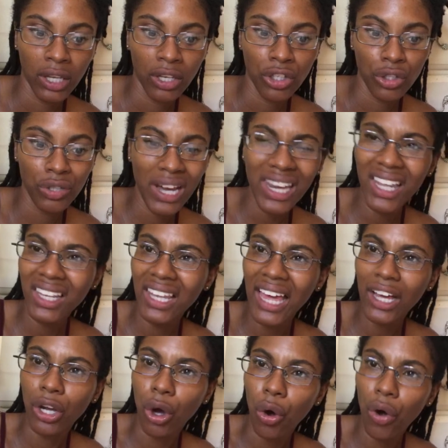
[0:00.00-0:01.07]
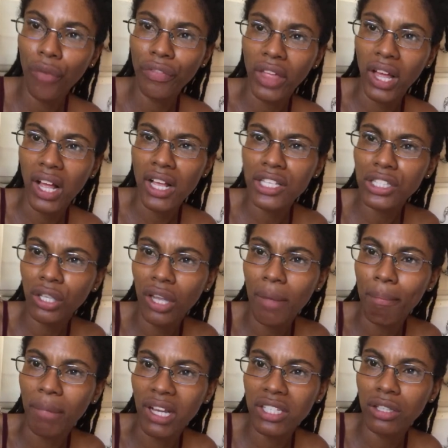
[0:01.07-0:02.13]
you got to let go of the hustle and
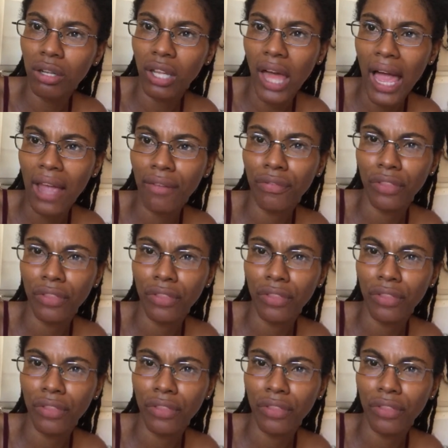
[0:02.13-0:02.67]
bustle life.